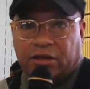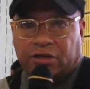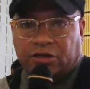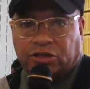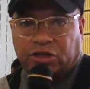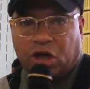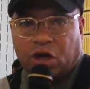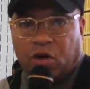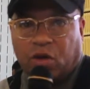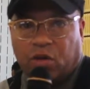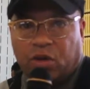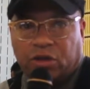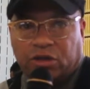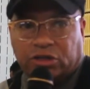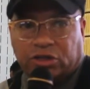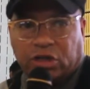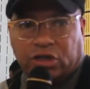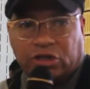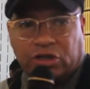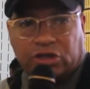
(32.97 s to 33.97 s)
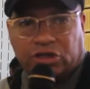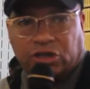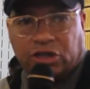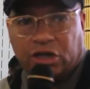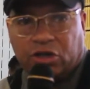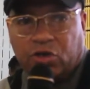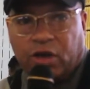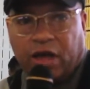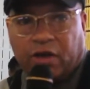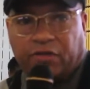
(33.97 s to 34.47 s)
So, say,
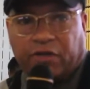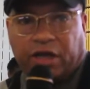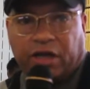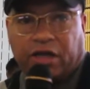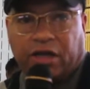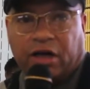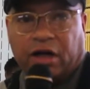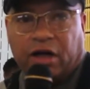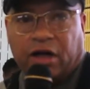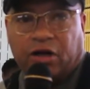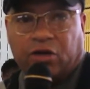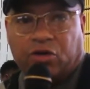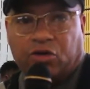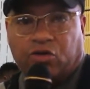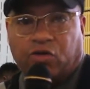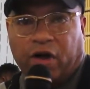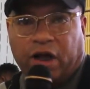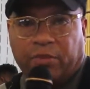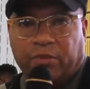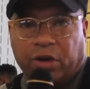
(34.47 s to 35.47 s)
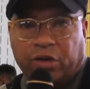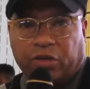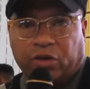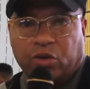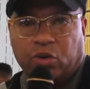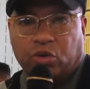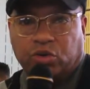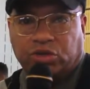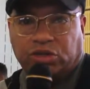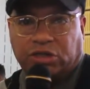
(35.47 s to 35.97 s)
say you have a uh,
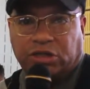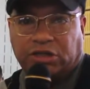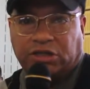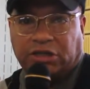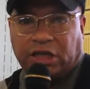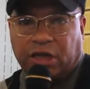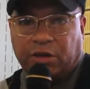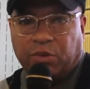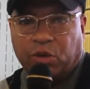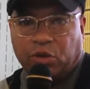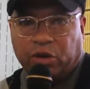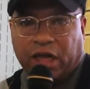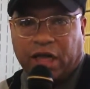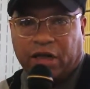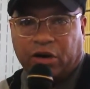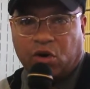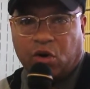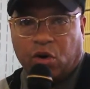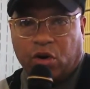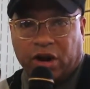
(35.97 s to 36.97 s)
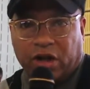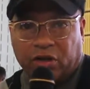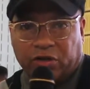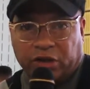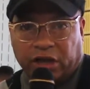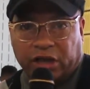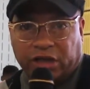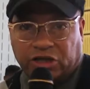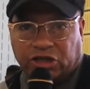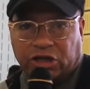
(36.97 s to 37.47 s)
grandmother who's disabled and or
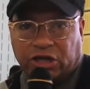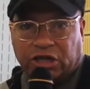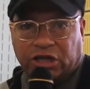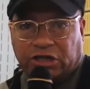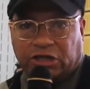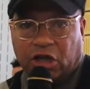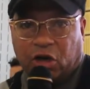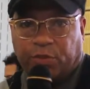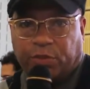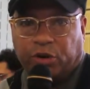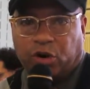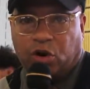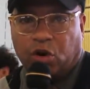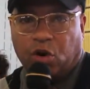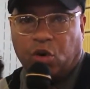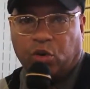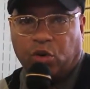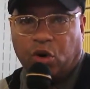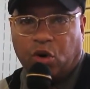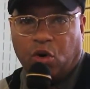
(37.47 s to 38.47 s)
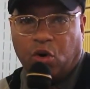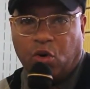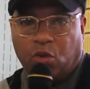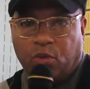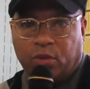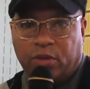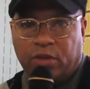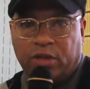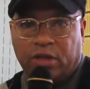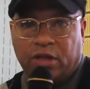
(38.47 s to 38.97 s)
elderly, she needs help in her own
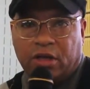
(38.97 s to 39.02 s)
home.